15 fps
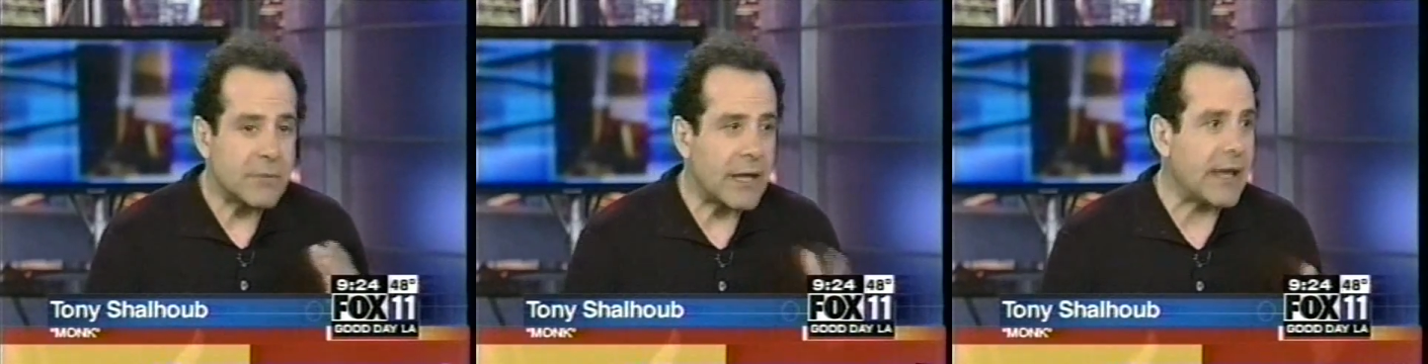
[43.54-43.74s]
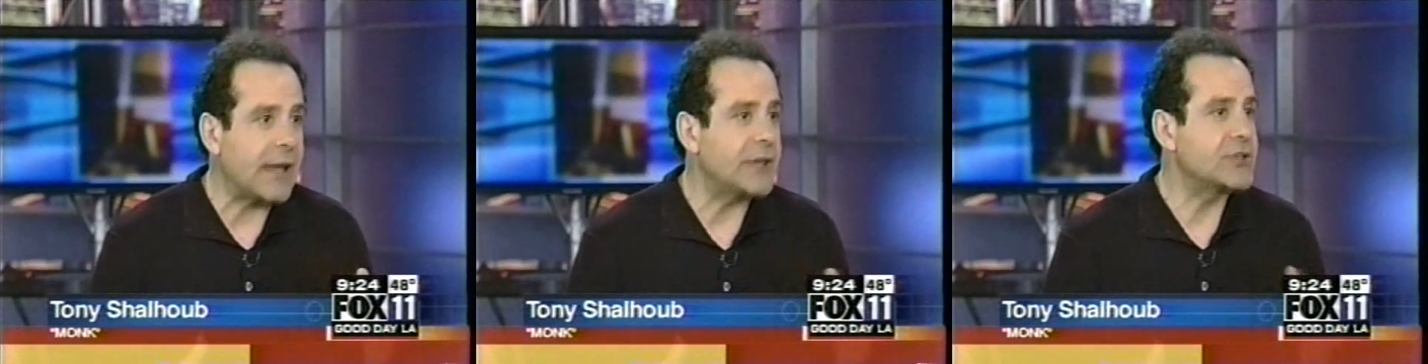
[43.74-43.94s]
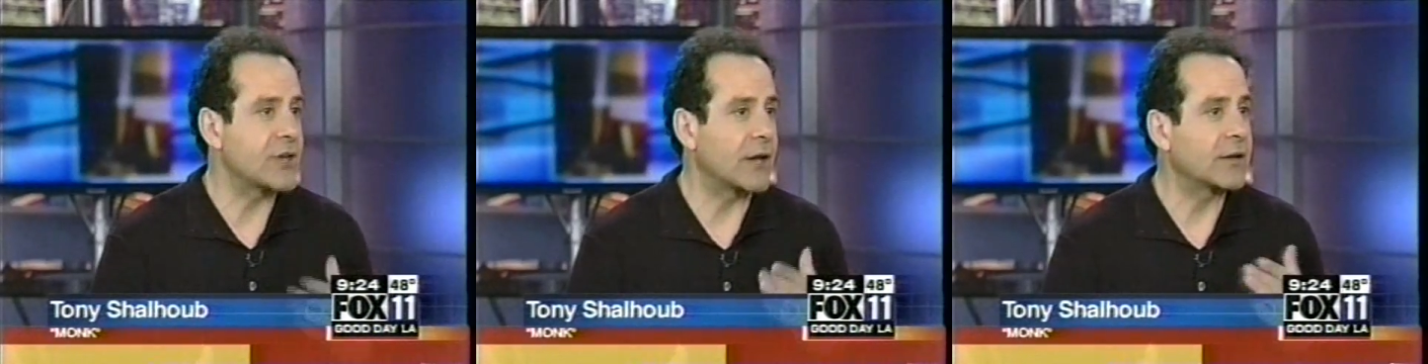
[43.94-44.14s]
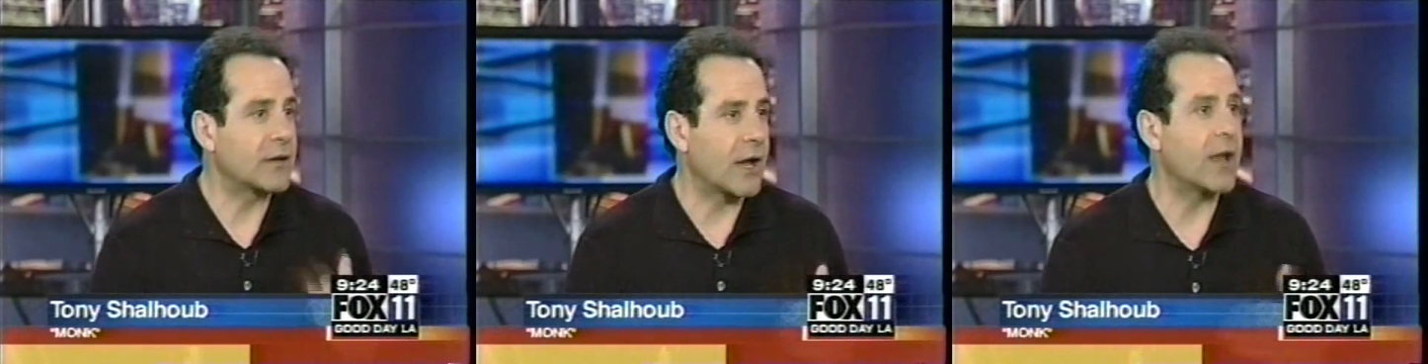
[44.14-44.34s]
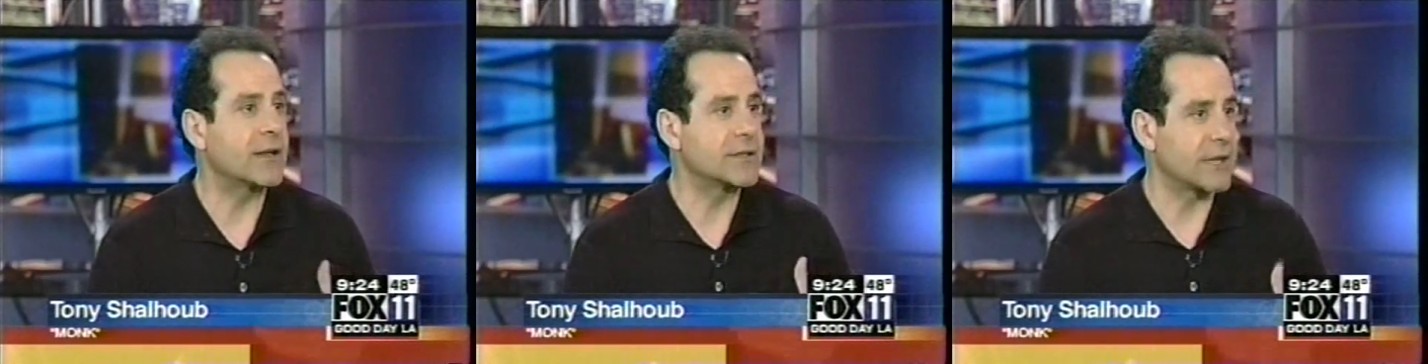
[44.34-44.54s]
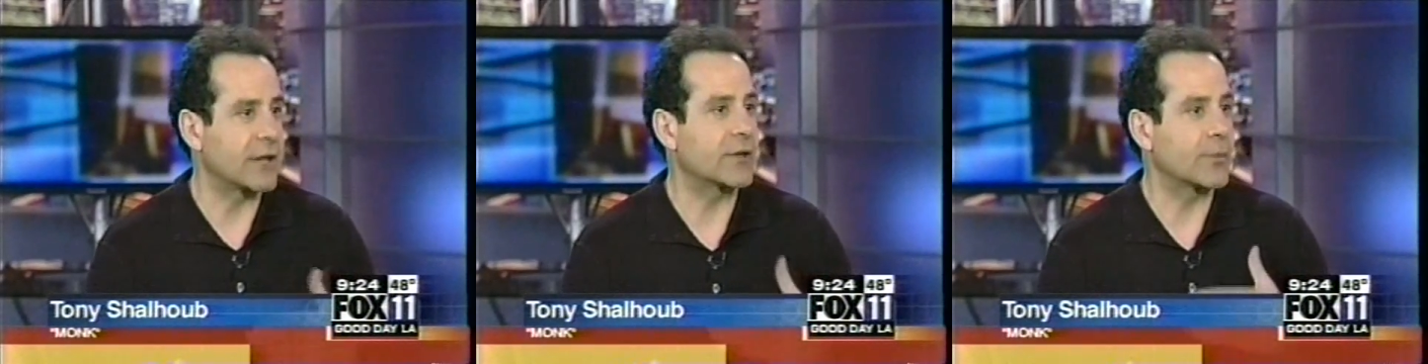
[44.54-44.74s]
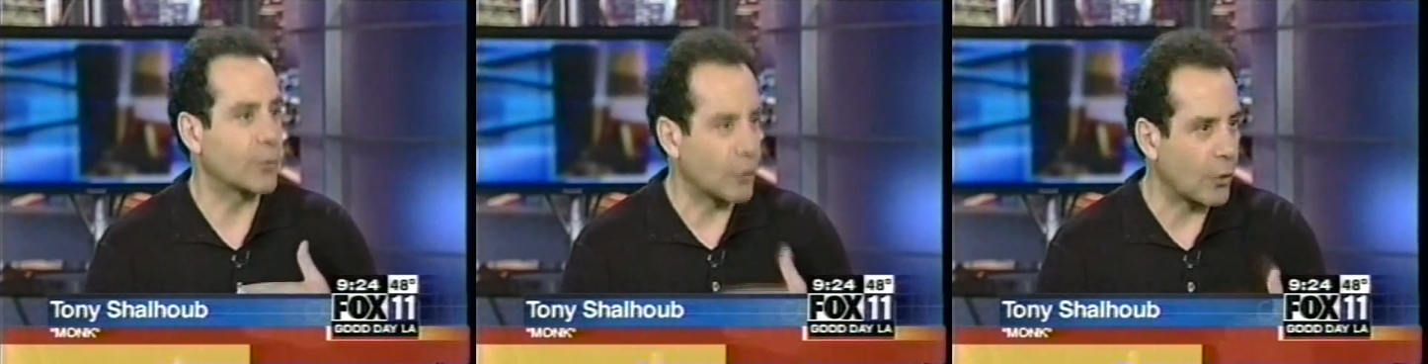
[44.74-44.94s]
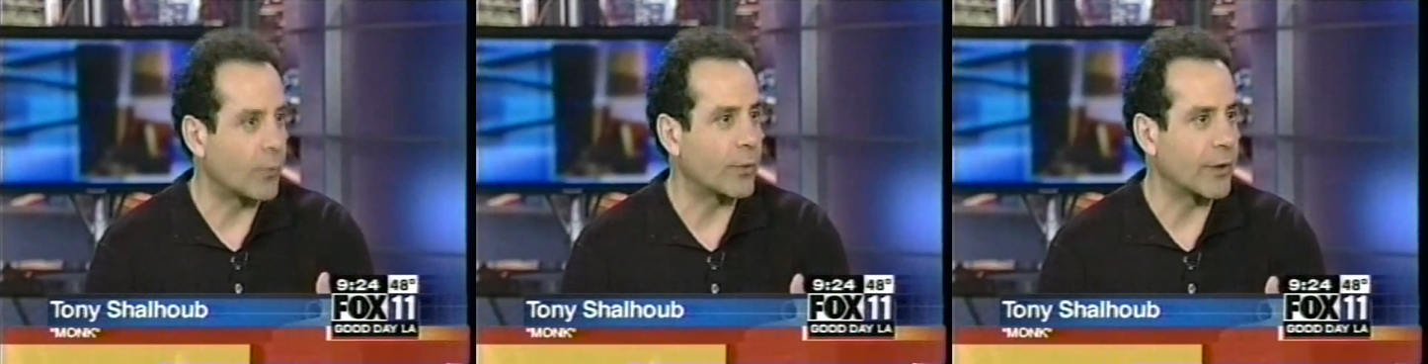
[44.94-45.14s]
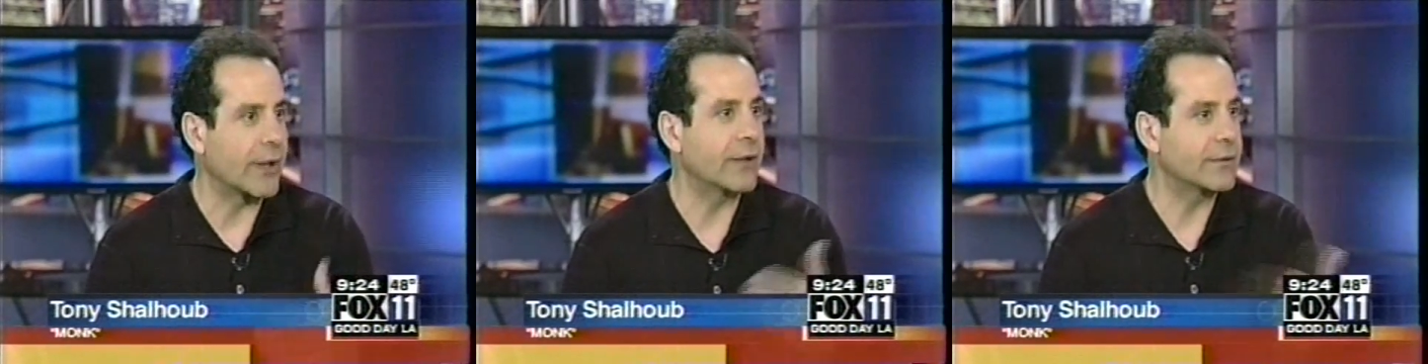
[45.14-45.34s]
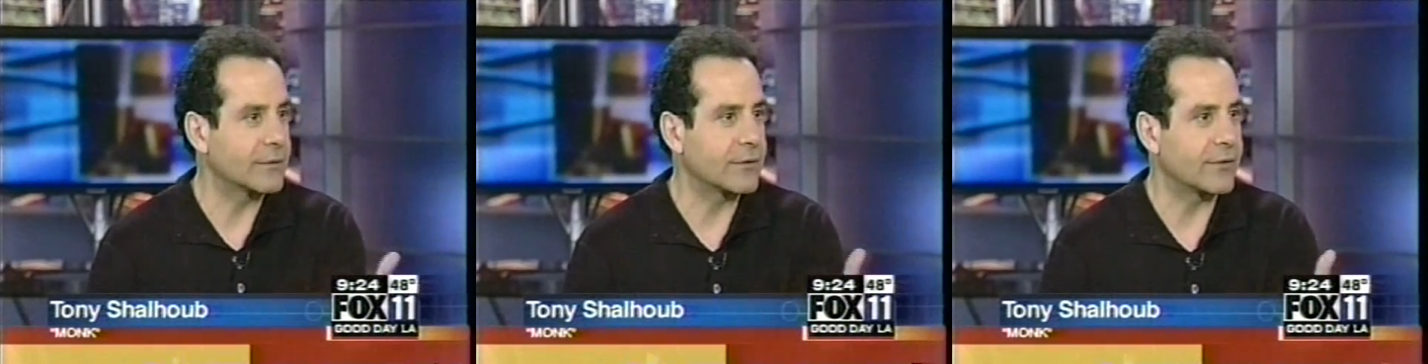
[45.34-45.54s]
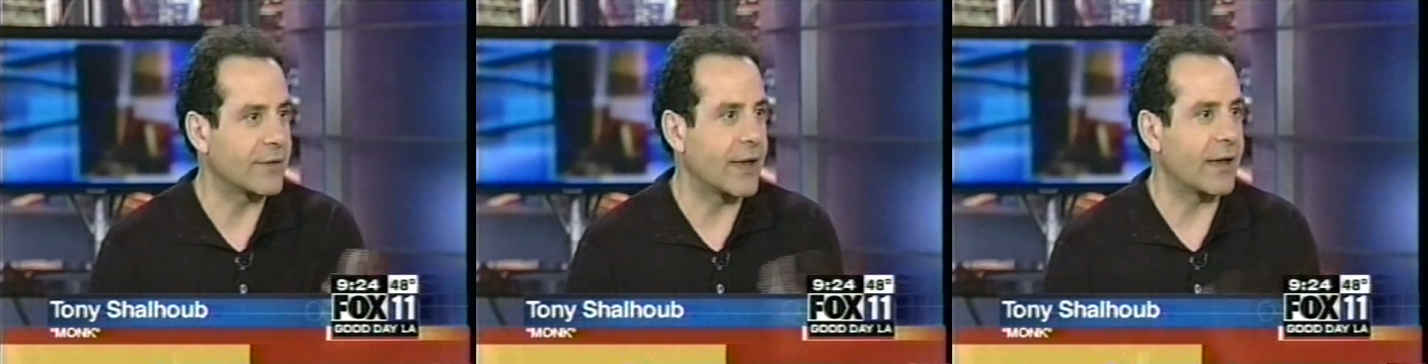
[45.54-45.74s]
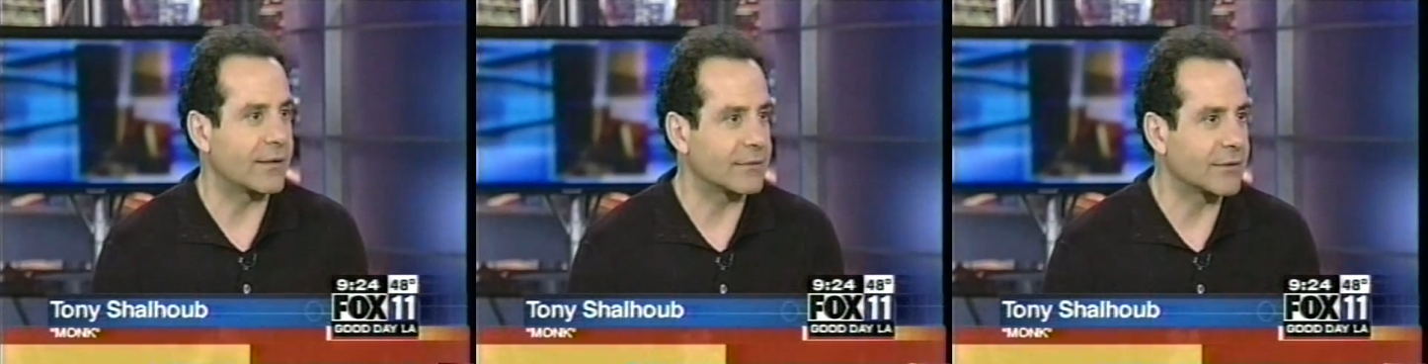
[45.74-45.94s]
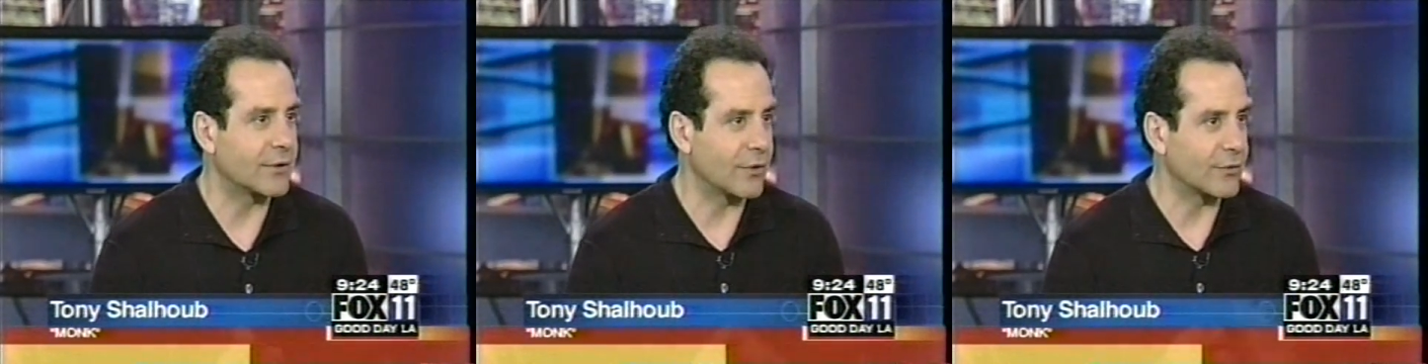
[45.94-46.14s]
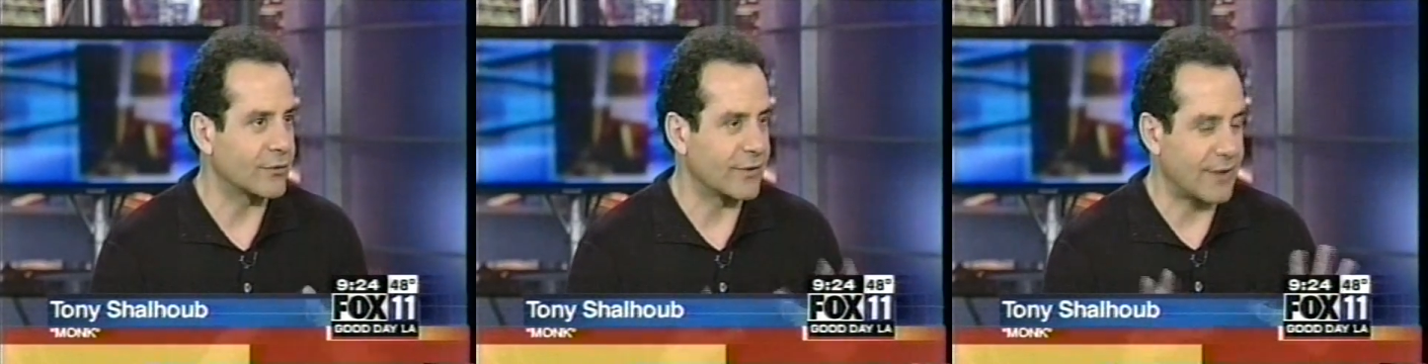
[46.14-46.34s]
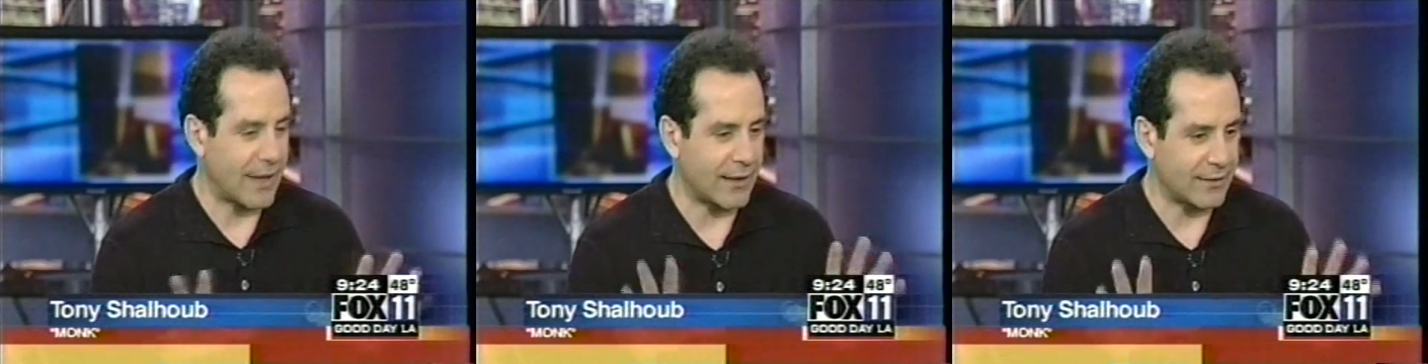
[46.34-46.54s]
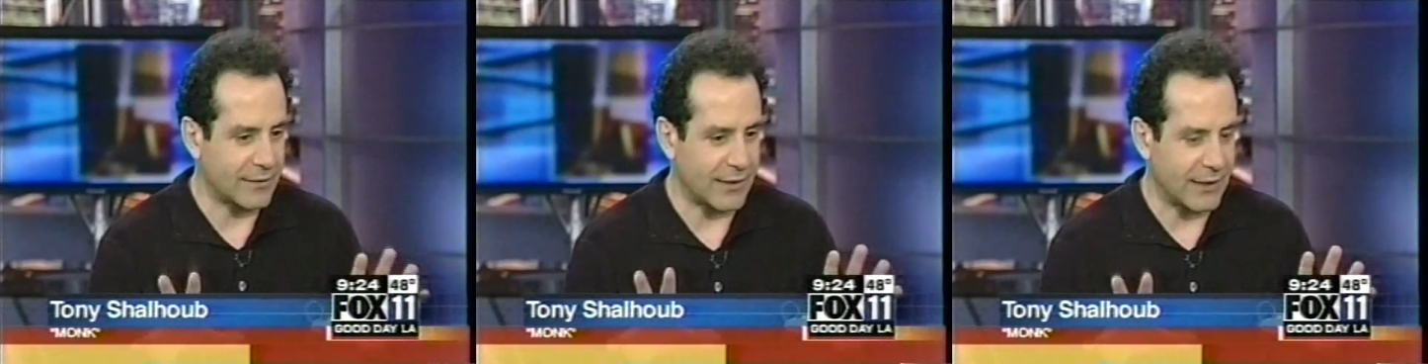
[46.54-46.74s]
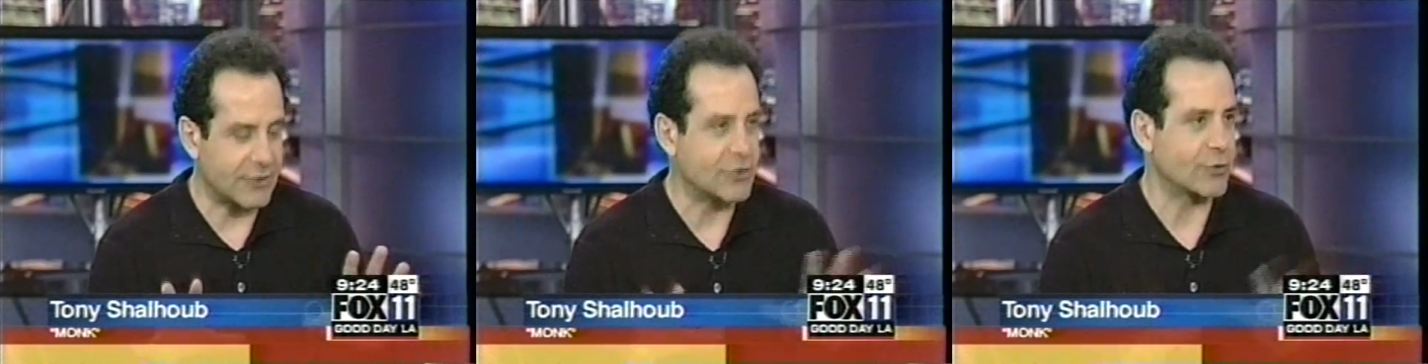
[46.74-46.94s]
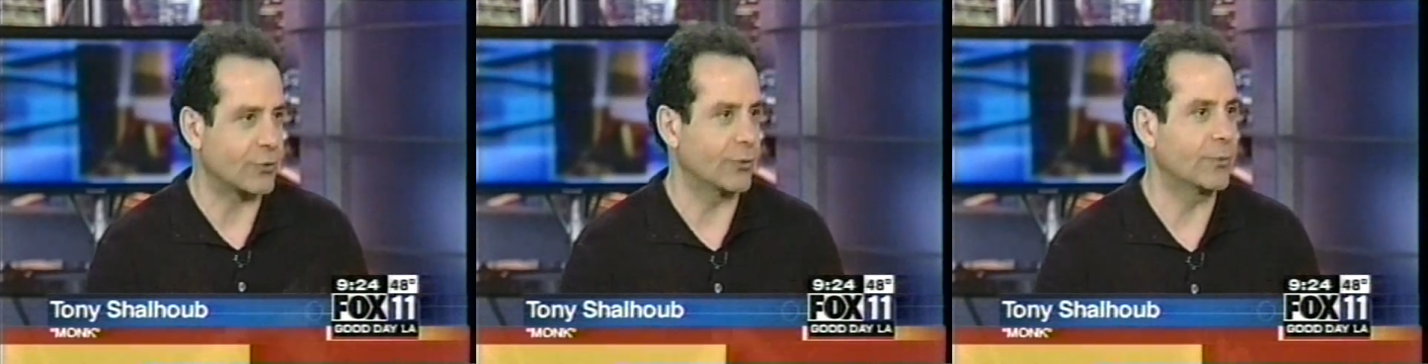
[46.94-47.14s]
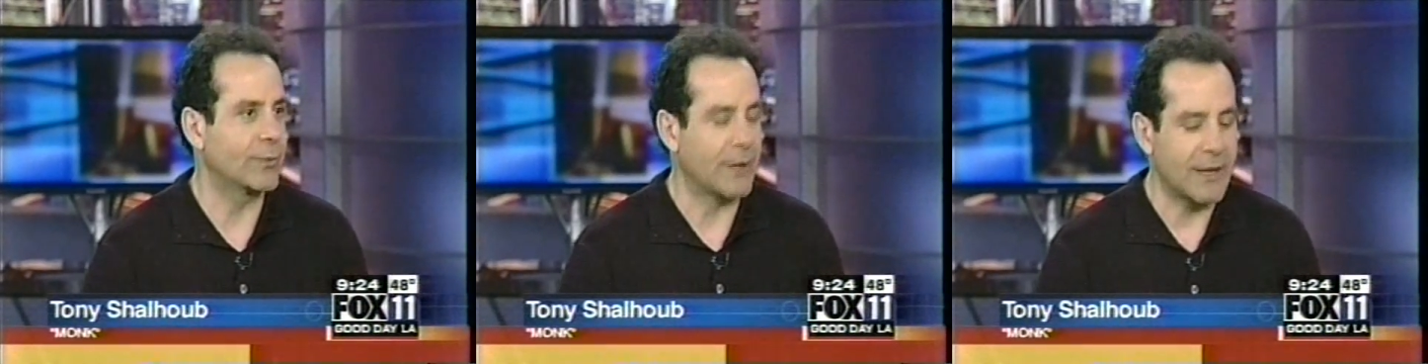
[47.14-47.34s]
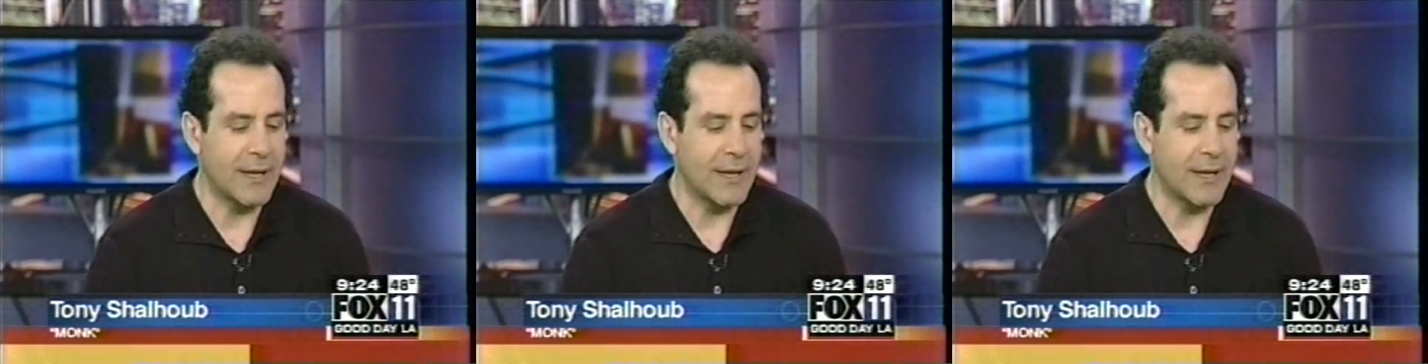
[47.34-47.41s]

age and content appropriate to that, you know, to that age group.